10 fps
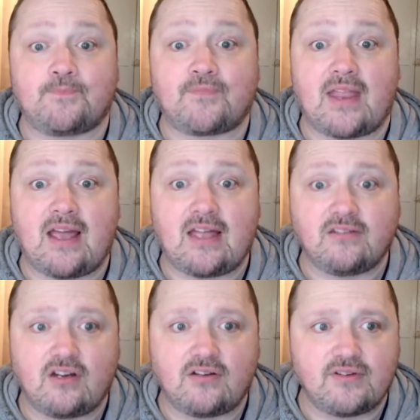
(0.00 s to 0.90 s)
And
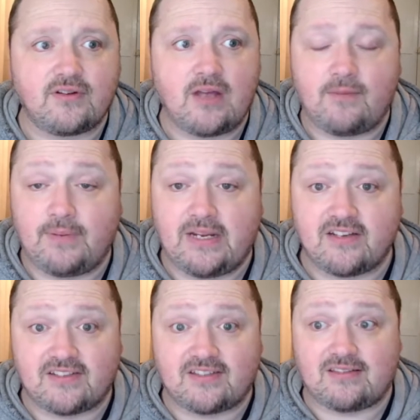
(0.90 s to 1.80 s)
all, uh,
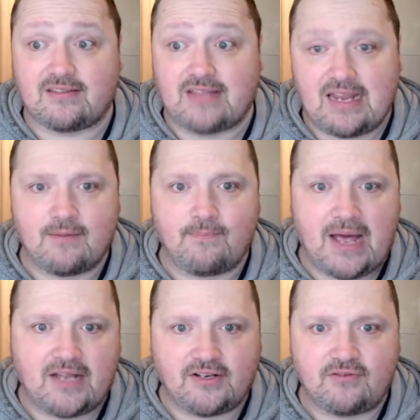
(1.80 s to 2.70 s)
because they can
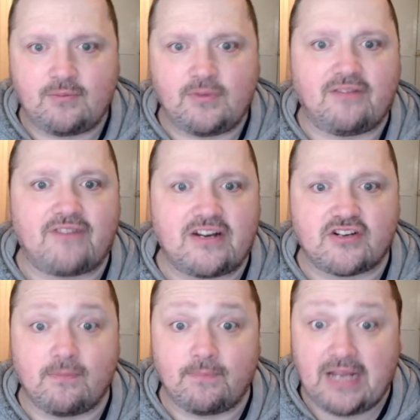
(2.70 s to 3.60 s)
partner up with a French
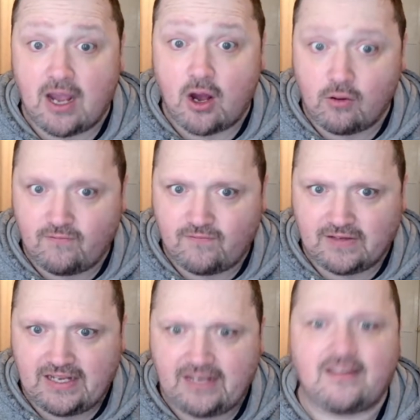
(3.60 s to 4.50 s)
company,
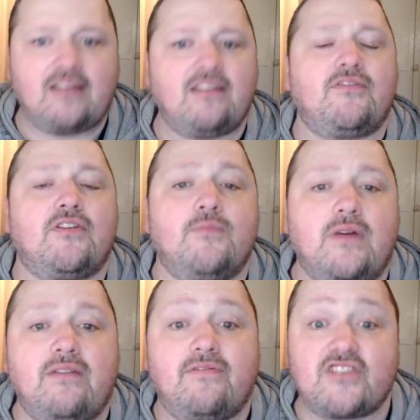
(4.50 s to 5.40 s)
hopefully, like they've done
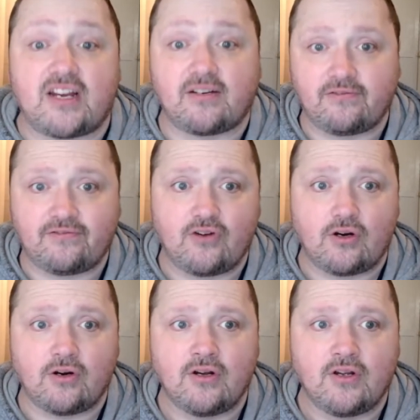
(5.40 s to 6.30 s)
with Channel four,
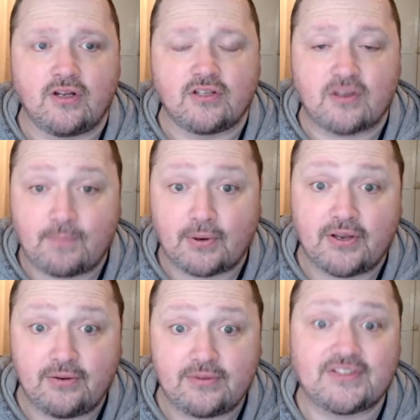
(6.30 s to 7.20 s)
to
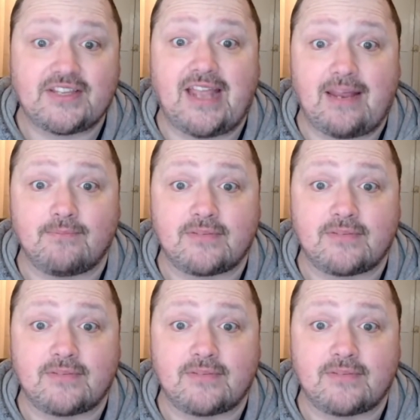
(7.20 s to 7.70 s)
produce the games.